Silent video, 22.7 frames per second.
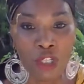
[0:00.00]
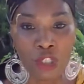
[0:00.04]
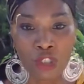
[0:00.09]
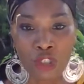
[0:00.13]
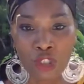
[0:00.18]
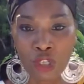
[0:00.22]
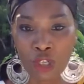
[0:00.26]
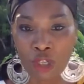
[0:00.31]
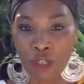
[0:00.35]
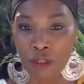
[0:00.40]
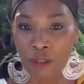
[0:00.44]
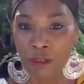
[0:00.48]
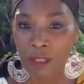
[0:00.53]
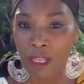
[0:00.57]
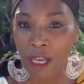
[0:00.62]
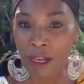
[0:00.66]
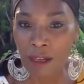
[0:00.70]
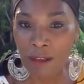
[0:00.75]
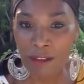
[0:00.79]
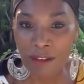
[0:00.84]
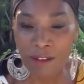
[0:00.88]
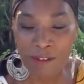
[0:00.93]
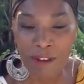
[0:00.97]
Turn
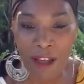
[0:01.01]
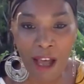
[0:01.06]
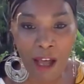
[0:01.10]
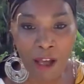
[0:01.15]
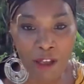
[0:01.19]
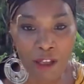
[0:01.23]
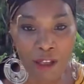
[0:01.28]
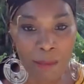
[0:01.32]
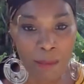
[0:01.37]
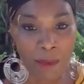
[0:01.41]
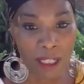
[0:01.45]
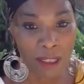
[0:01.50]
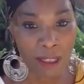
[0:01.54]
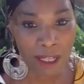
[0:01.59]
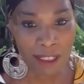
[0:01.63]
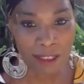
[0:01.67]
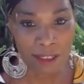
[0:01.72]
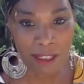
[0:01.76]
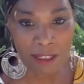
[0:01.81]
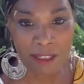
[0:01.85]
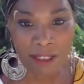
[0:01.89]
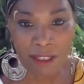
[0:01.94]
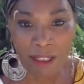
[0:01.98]
down the volume
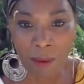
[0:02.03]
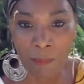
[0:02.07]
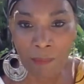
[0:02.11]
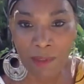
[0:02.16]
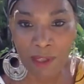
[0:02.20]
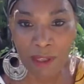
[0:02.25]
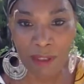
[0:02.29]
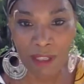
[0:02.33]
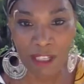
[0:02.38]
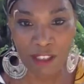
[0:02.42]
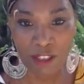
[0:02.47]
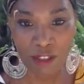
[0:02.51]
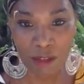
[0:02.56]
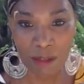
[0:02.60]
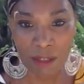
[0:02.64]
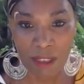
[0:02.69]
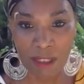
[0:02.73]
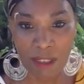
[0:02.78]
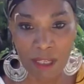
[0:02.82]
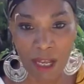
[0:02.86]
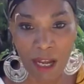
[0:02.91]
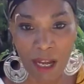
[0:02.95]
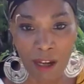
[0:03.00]
unless it's something that you
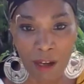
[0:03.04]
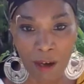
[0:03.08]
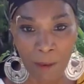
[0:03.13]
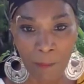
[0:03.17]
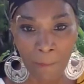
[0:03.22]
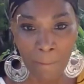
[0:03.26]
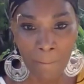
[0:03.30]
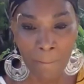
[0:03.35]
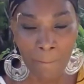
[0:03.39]
desire.